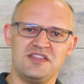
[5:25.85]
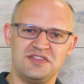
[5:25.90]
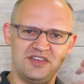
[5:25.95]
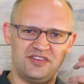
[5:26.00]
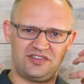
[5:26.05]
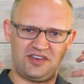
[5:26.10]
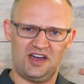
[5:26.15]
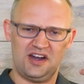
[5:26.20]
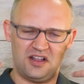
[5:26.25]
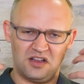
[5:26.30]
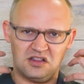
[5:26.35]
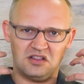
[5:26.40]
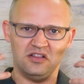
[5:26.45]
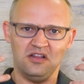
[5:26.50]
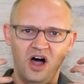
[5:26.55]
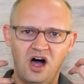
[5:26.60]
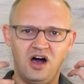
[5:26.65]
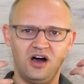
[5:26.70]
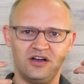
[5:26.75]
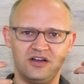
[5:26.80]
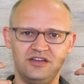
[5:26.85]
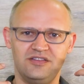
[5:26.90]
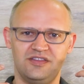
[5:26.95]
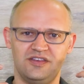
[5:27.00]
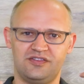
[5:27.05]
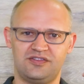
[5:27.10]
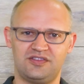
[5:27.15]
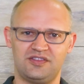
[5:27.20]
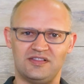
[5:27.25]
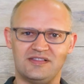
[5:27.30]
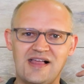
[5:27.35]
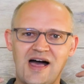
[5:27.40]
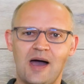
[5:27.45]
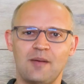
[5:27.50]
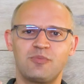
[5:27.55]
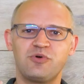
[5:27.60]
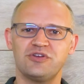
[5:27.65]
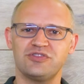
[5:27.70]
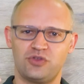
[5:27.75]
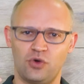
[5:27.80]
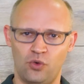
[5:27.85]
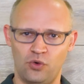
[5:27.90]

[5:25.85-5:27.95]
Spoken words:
this kind of lung, this labyrinth